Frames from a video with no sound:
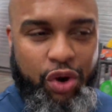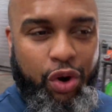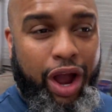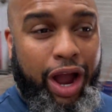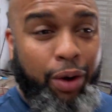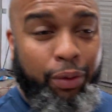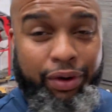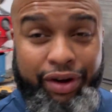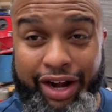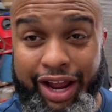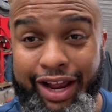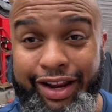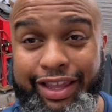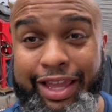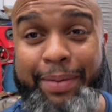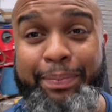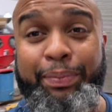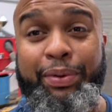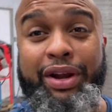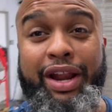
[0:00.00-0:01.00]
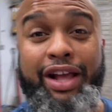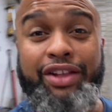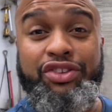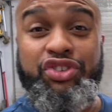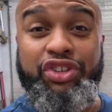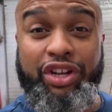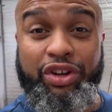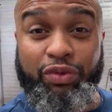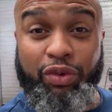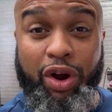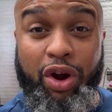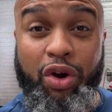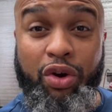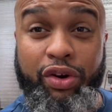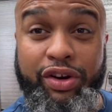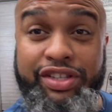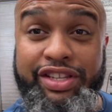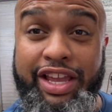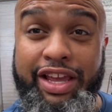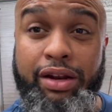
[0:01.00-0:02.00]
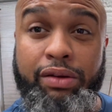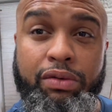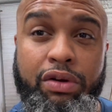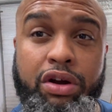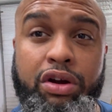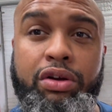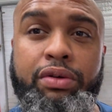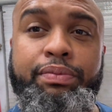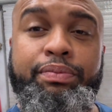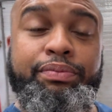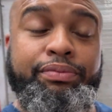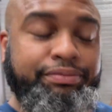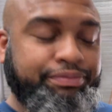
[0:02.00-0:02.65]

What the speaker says: I will not keep pronouncing it wrong or saying it wrong.